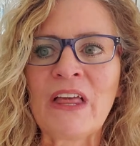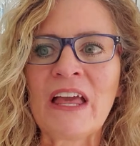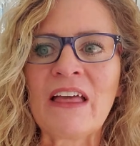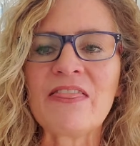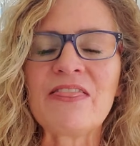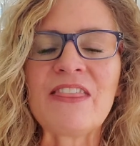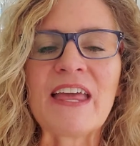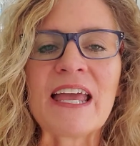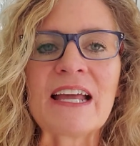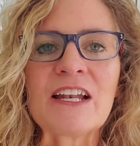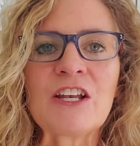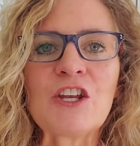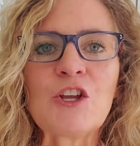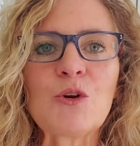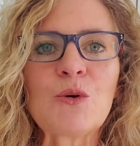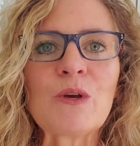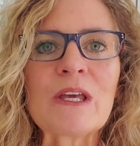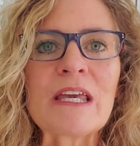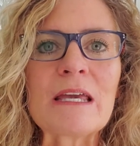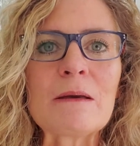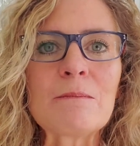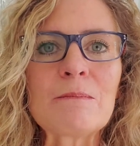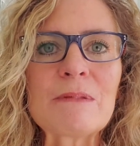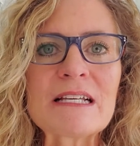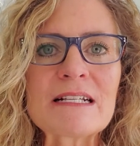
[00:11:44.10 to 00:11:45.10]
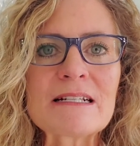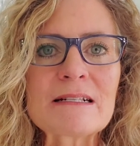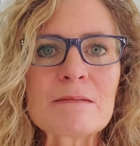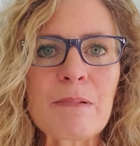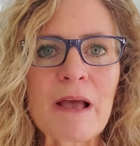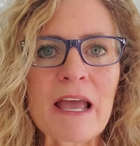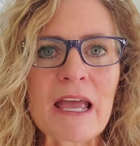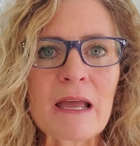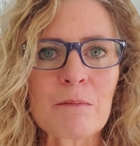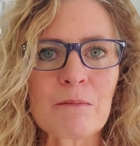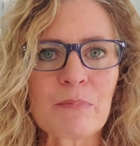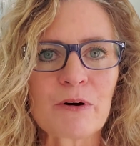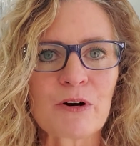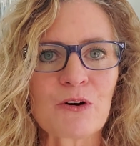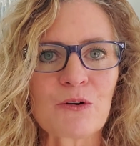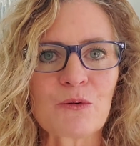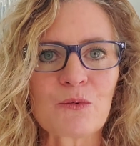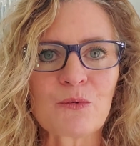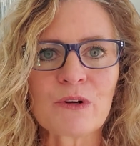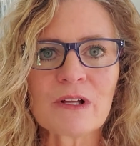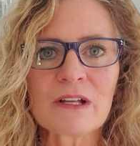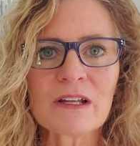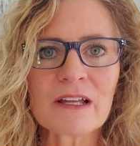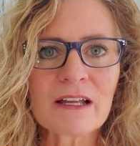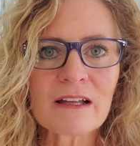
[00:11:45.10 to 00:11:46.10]
Then you keep this paper
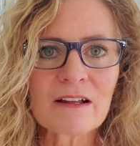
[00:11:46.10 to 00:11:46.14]
really